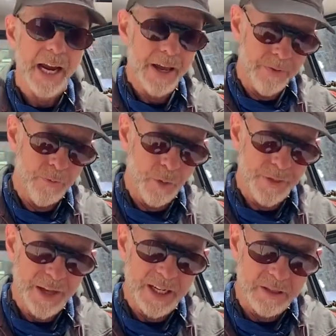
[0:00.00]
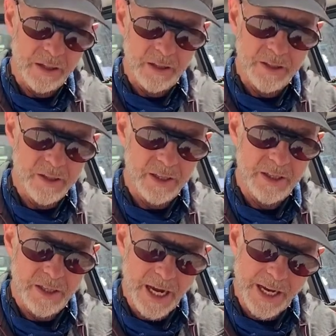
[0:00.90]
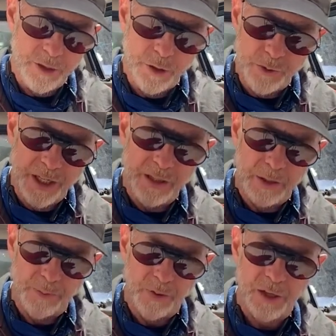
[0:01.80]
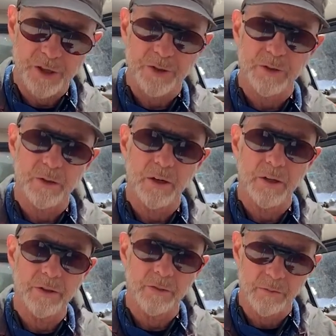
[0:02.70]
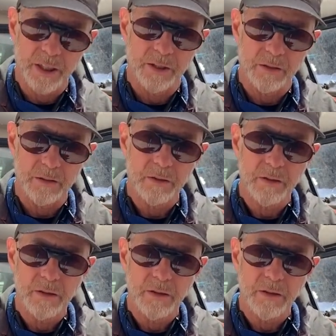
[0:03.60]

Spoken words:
And what that does is, as you get the pressure on the rear